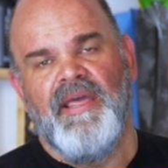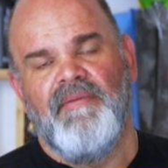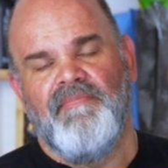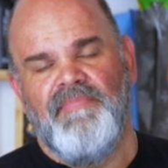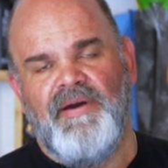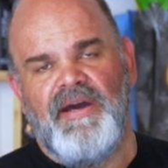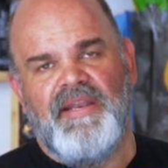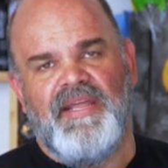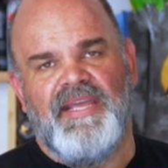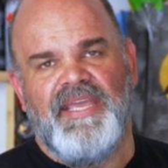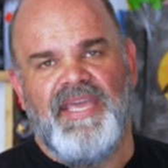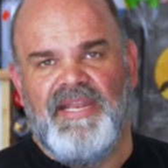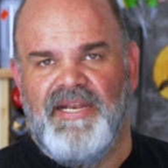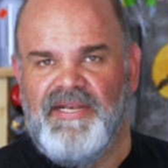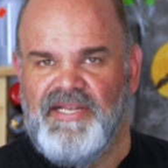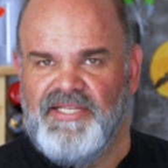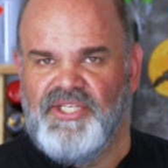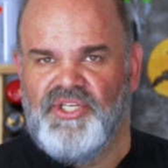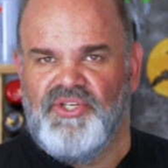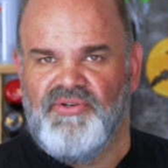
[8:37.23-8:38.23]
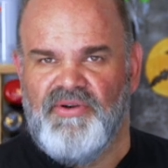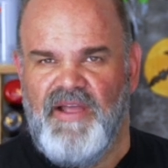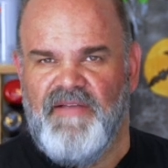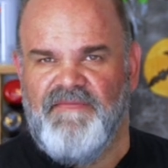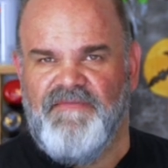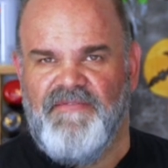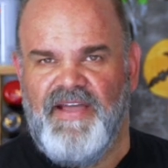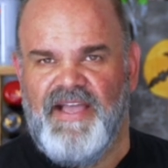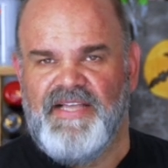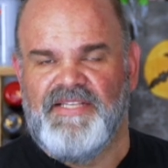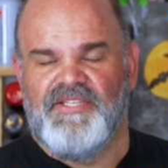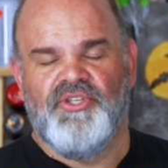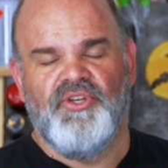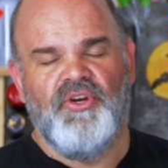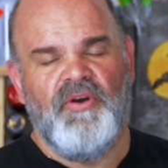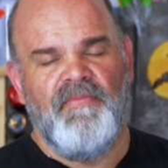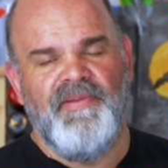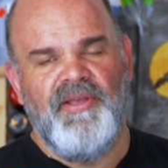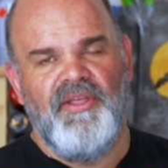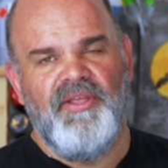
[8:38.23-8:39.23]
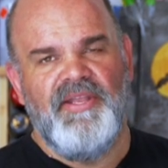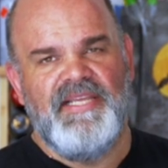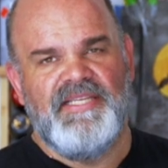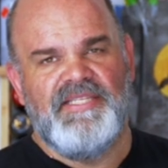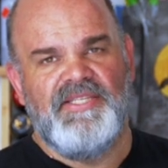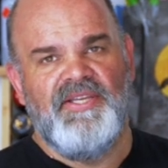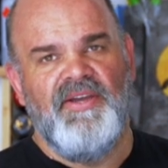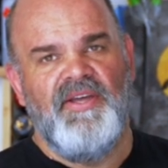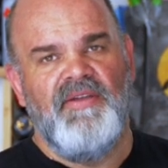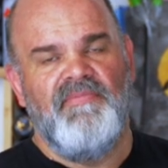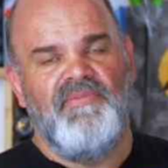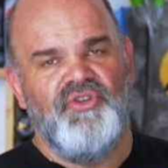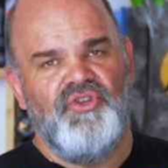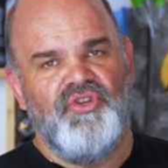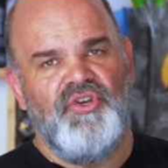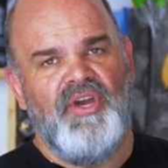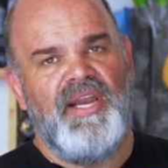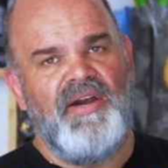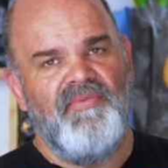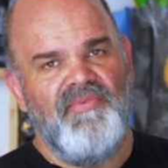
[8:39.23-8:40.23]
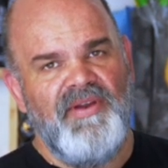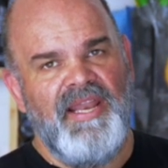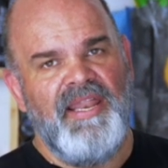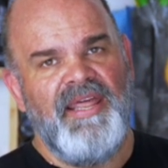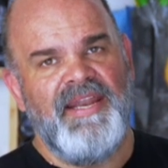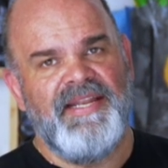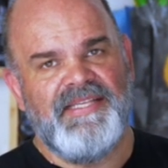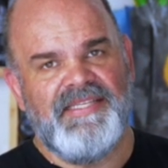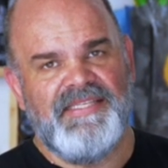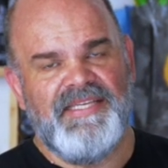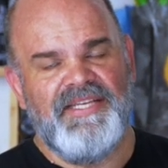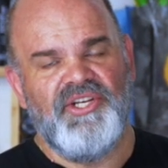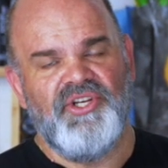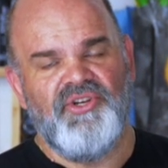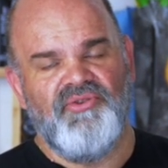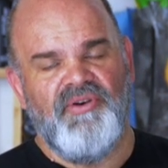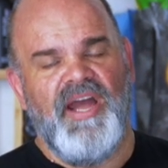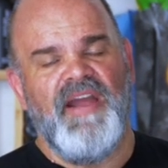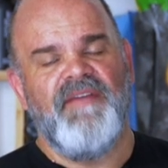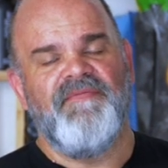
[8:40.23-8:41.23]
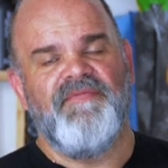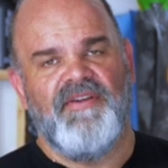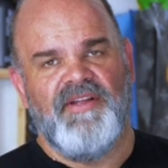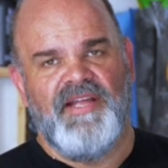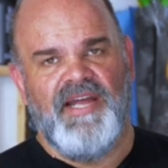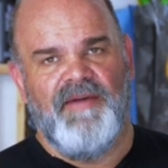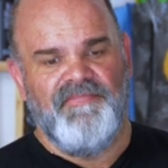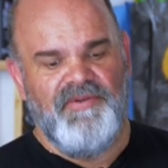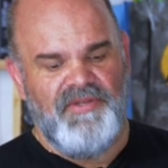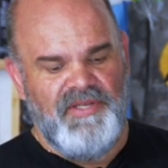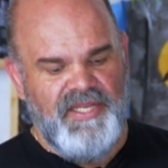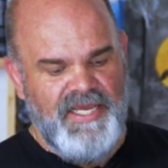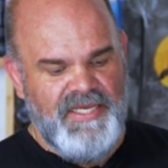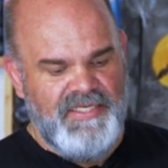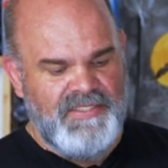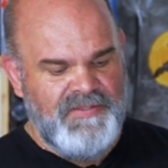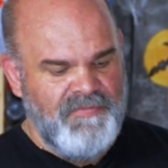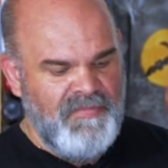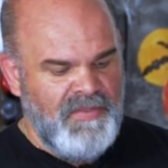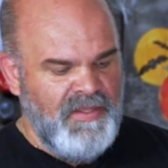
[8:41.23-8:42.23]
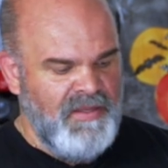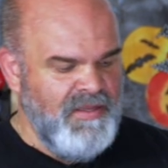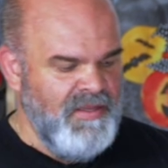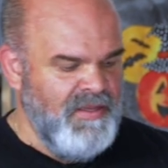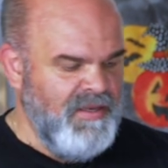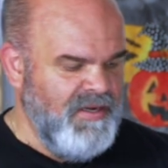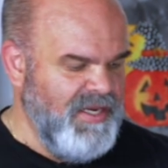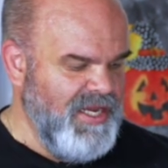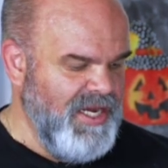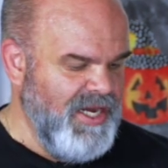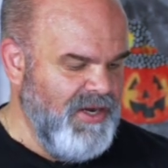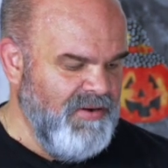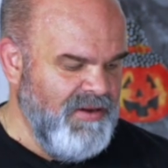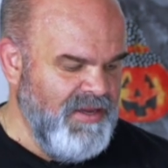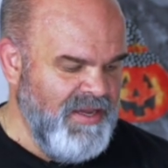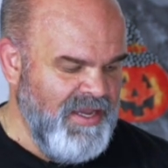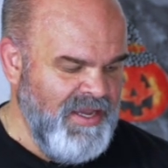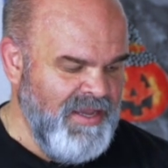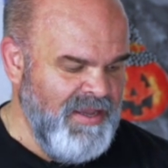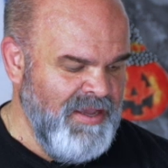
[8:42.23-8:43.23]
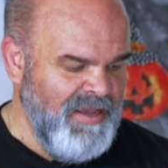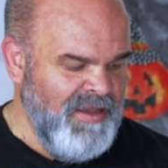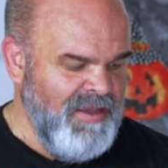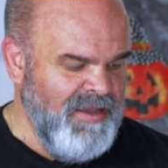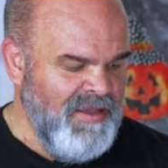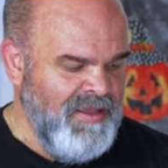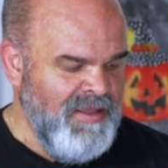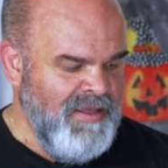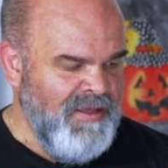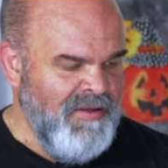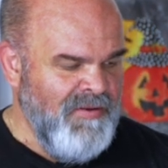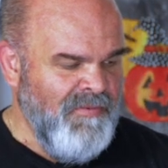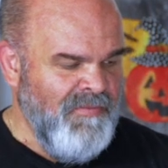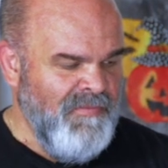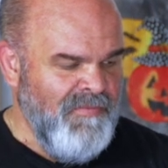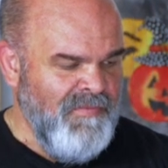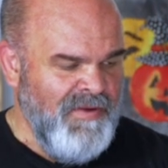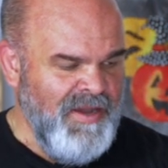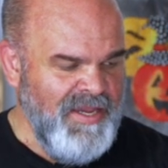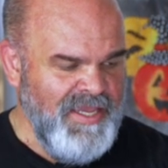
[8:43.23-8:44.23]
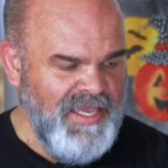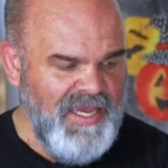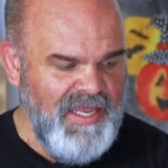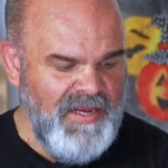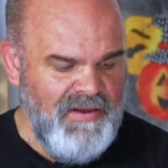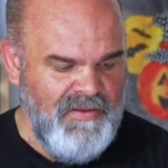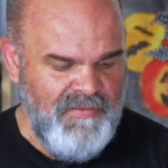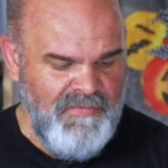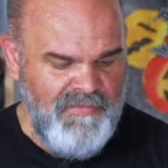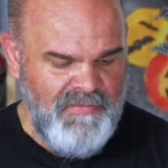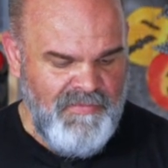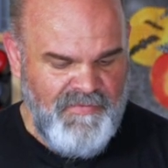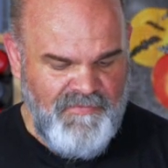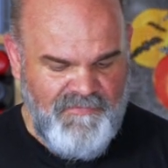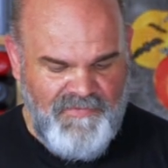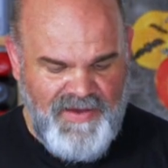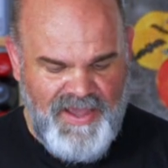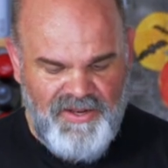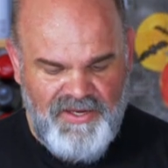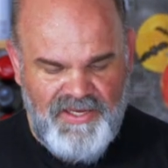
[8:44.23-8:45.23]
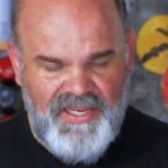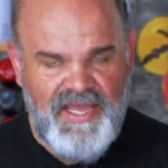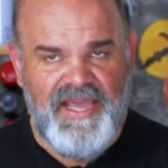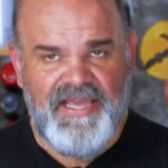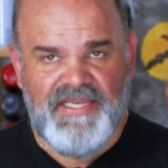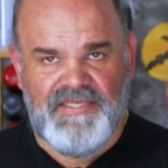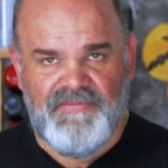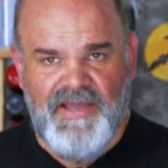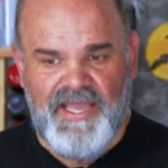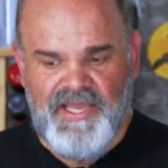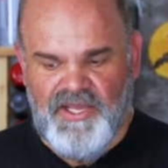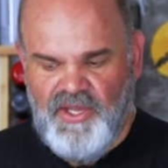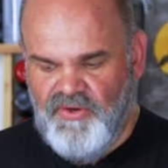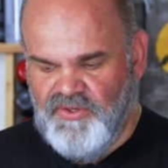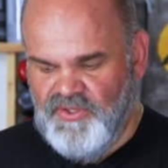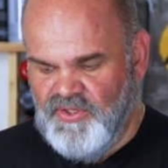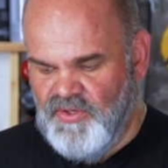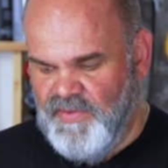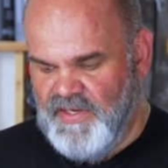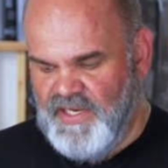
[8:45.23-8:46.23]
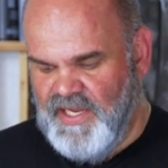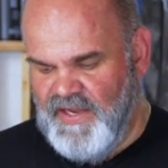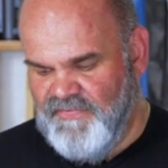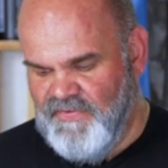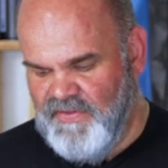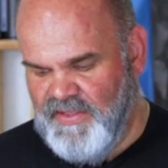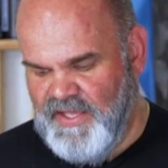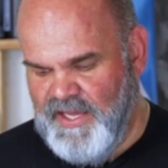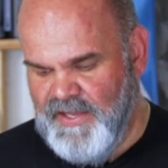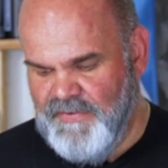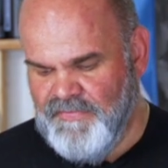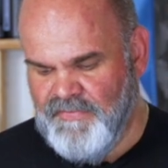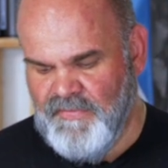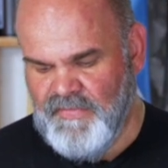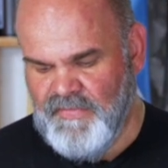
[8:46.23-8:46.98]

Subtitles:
But again, it doesn't dry fast. Durability is good, but you gotta really let it sit and dry for a couple of days. Now, again, vinyl dye is my go-to, but after that,